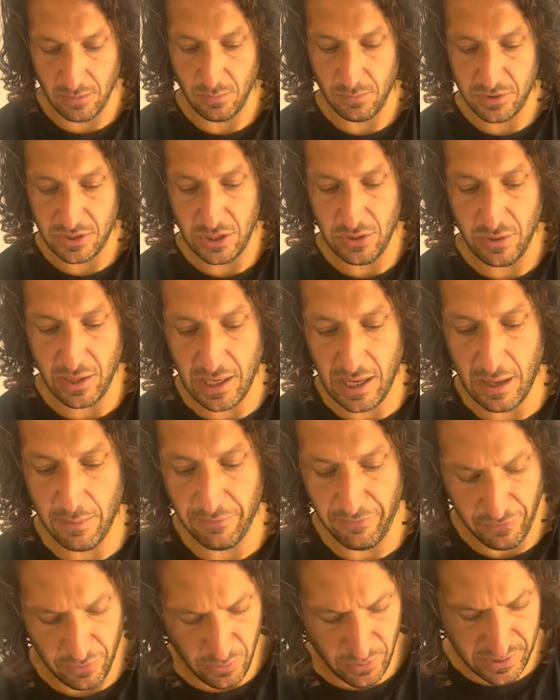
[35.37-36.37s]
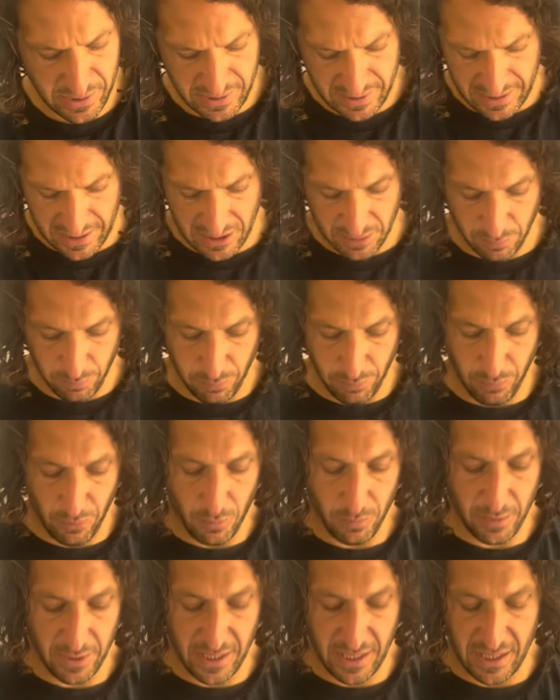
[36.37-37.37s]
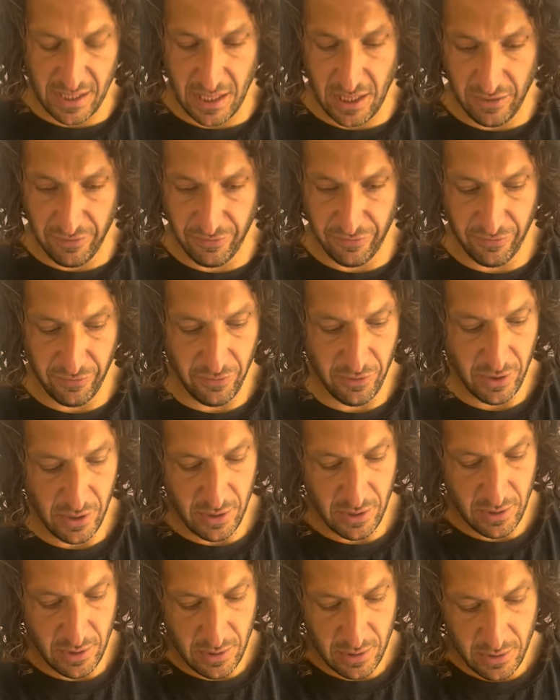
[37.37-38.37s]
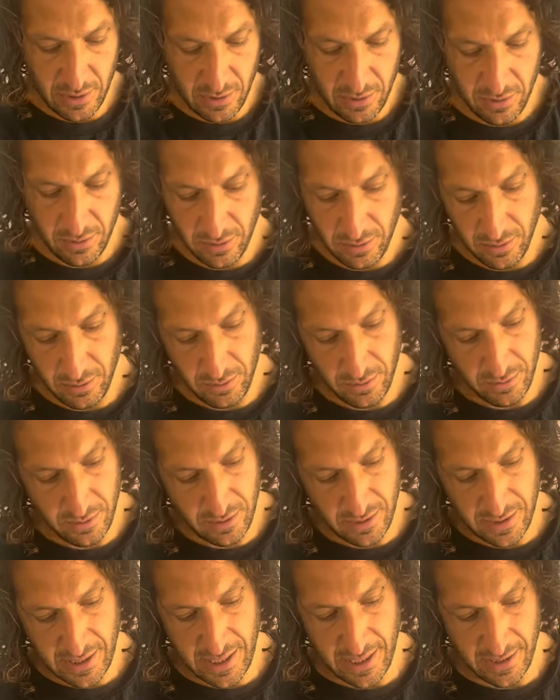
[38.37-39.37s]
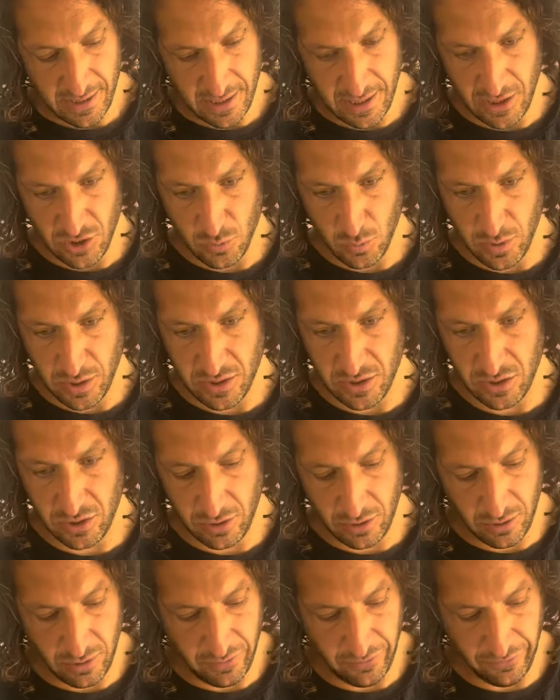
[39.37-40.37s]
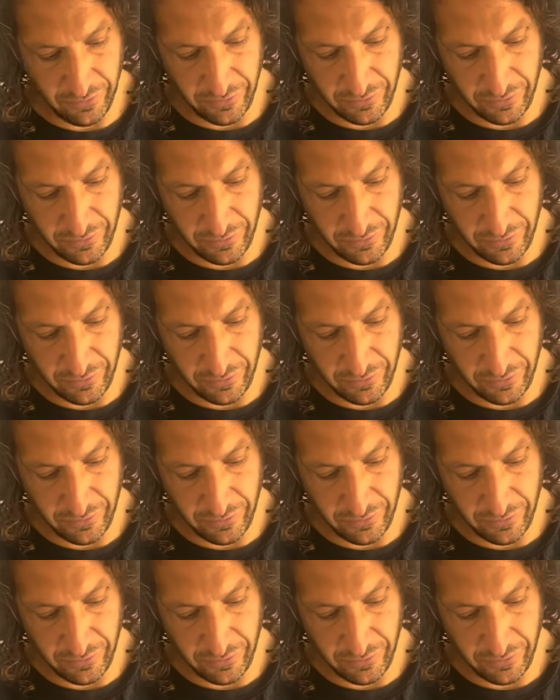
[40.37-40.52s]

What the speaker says: 2 cupfuls. So that's probably enough. Just take these ones off,